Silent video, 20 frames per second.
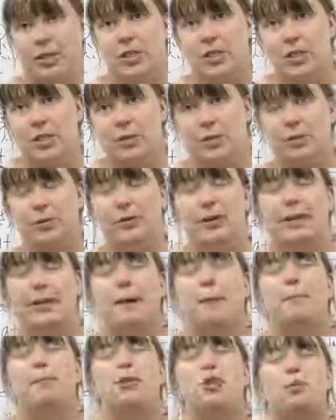so
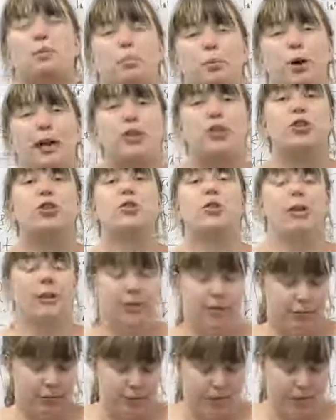there's pressure
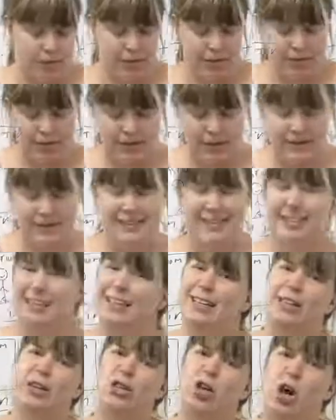on the floor.
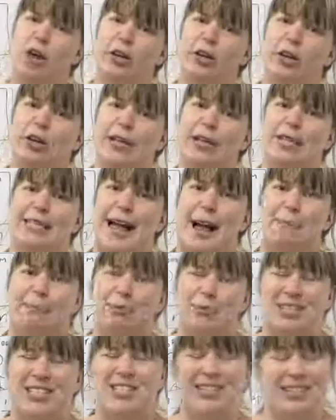Not a good
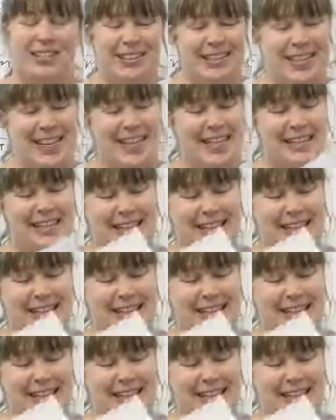example, sorry.